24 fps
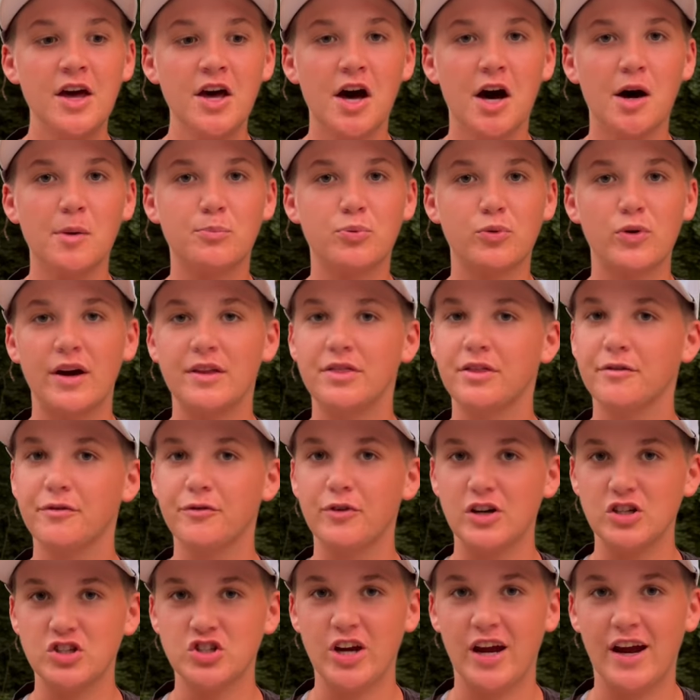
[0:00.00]
a breath of
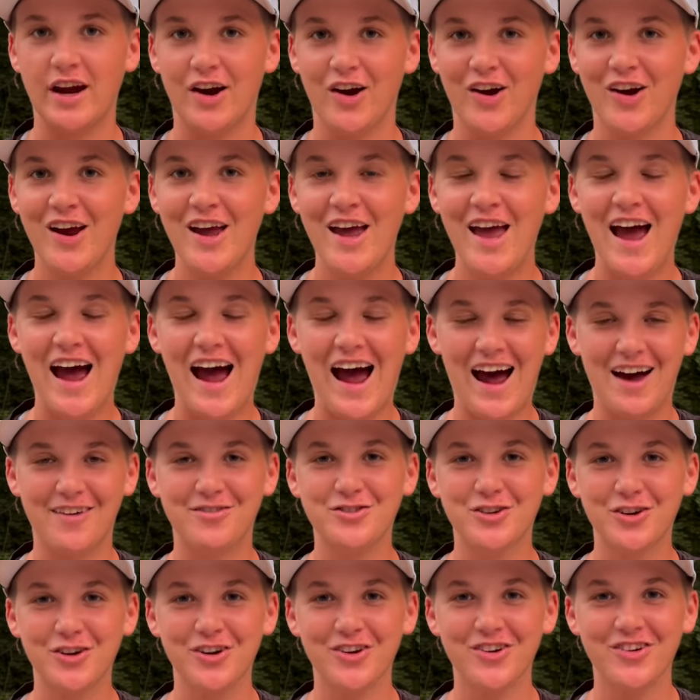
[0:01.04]
fresh air
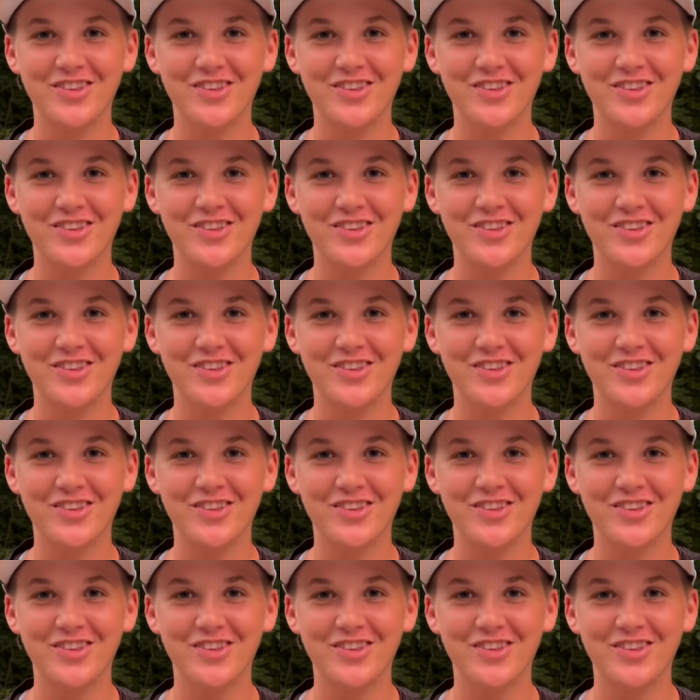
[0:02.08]
after